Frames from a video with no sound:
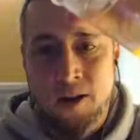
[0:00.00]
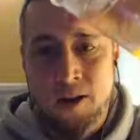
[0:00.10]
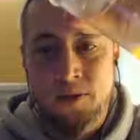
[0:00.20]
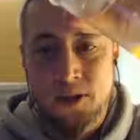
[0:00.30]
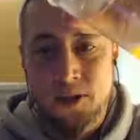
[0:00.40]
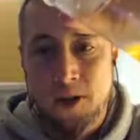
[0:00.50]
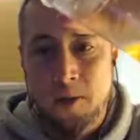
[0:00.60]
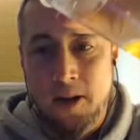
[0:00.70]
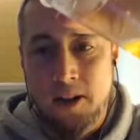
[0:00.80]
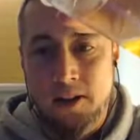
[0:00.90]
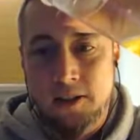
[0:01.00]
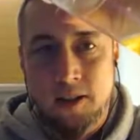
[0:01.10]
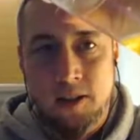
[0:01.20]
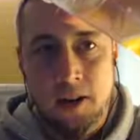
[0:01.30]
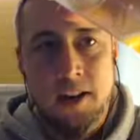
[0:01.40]
I don't know if it's showing up any
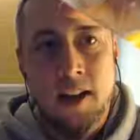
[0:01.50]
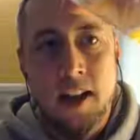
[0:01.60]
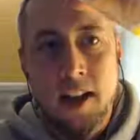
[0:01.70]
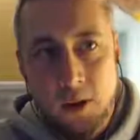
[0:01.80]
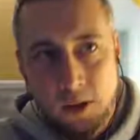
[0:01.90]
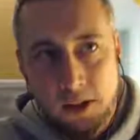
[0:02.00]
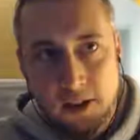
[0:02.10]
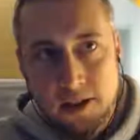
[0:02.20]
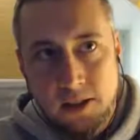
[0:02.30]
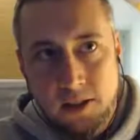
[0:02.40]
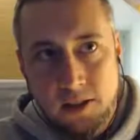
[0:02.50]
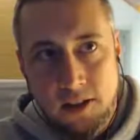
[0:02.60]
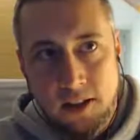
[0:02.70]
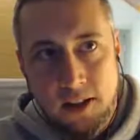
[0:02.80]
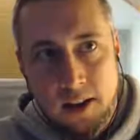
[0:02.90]
clearer. It it really is
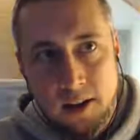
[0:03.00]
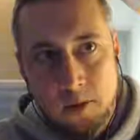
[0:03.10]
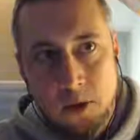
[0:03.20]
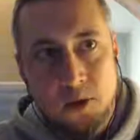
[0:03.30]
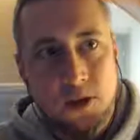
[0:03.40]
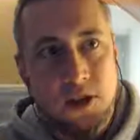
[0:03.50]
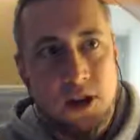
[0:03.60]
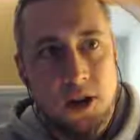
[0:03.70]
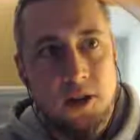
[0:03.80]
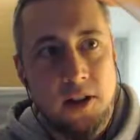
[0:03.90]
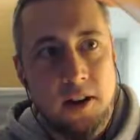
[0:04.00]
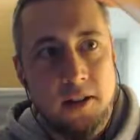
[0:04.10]
clearer than uh, Bill was showing there.